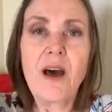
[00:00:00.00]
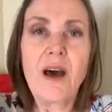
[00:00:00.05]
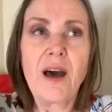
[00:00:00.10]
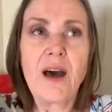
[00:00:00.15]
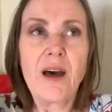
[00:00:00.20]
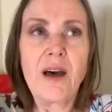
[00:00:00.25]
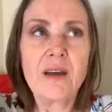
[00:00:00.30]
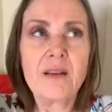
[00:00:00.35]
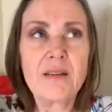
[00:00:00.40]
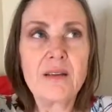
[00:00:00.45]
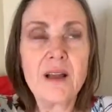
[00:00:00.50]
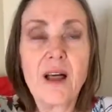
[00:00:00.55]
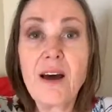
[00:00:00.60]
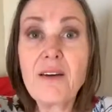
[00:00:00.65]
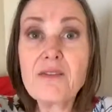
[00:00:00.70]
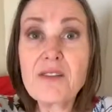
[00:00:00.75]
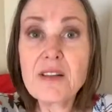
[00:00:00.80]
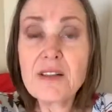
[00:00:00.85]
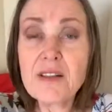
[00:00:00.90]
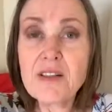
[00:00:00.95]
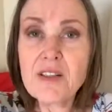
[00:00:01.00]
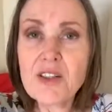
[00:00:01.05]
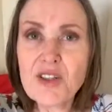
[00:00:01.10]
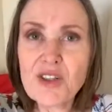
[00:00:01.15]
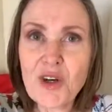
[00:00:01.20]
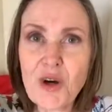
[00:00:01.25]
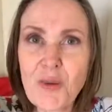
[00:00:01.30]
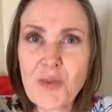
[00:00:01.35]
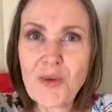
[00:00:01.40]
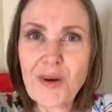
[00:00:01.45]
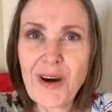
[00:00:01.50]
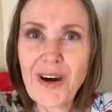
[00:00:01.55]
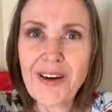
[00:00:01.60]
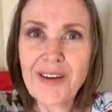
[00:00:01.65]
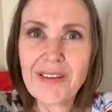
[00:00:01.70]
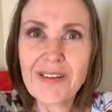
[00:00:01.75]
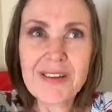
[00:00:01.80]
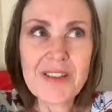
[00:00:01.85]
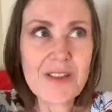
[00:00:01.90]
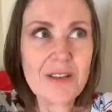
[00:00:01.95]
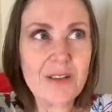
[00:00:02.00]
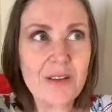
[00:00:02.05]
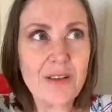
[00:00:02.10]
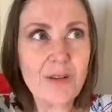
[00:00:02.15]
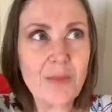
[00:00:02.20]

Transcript: and life doesn't stop, right? You're still